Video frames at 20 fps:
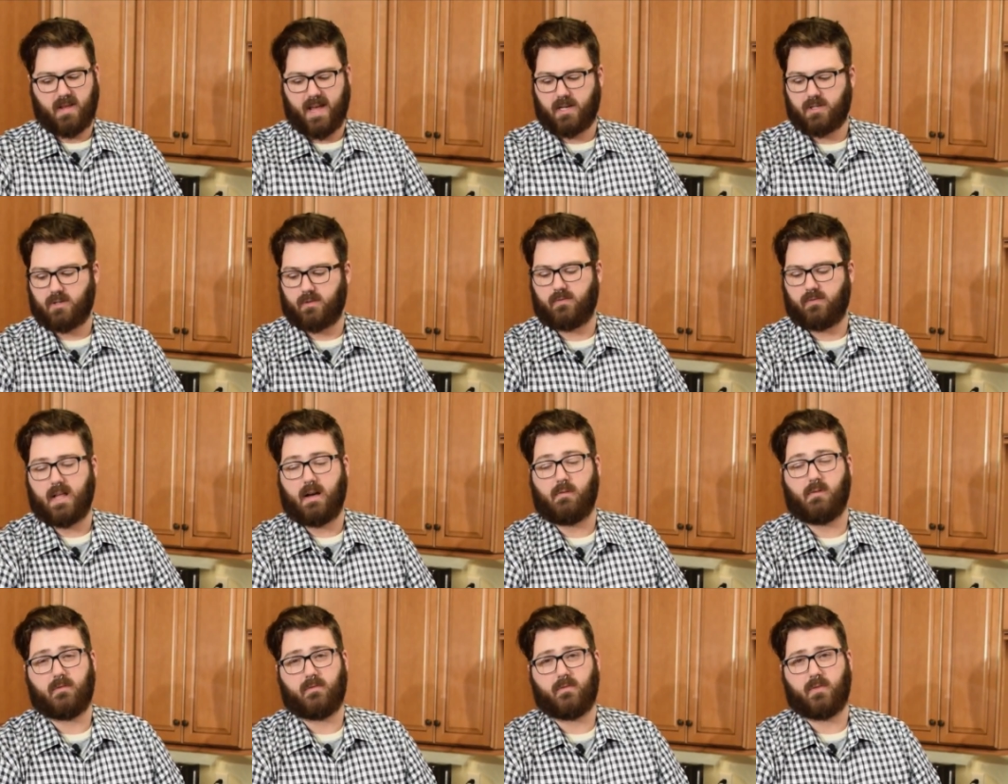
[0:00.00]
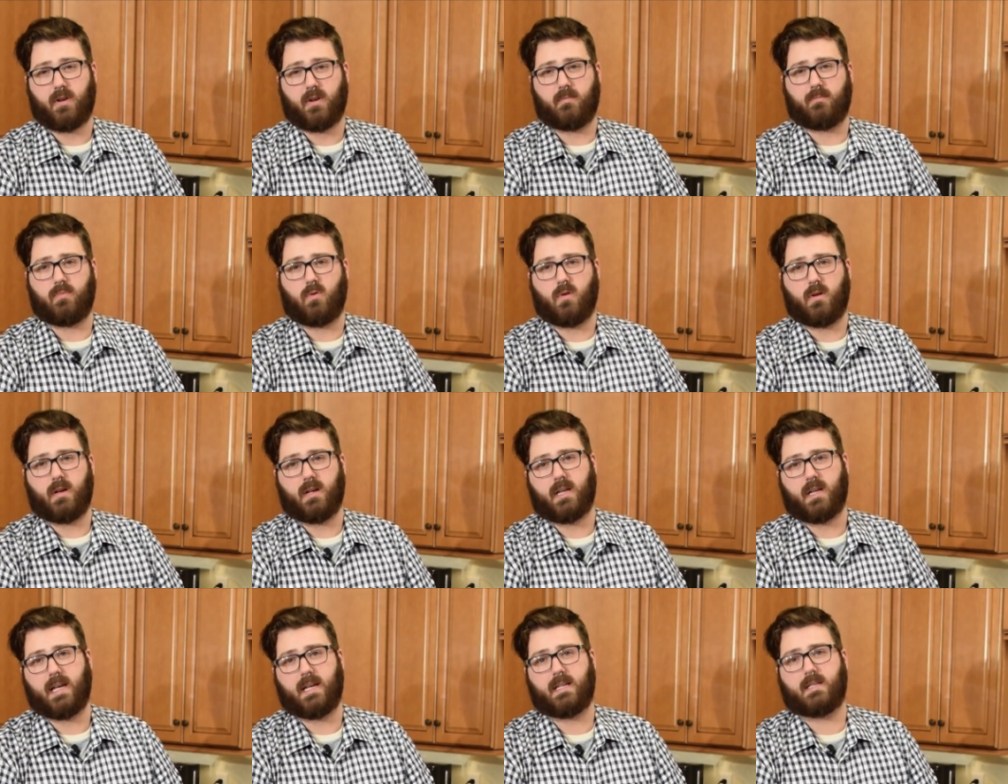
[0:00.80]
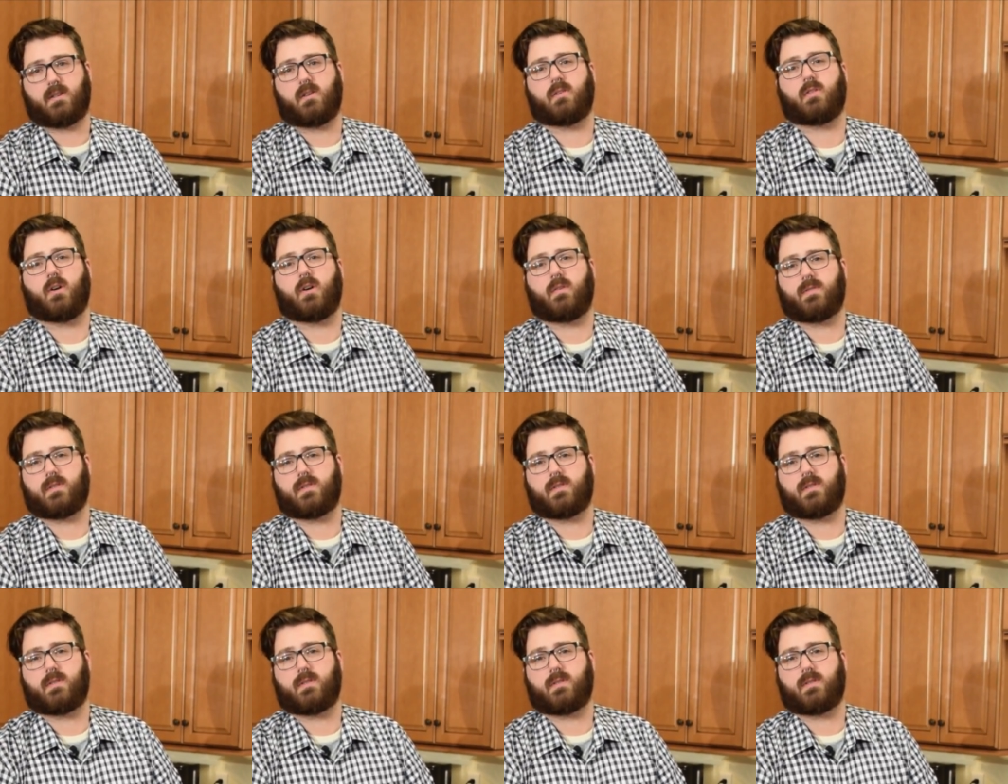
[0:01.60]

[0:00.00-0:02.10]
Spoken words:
extra flour for your board in case your loaf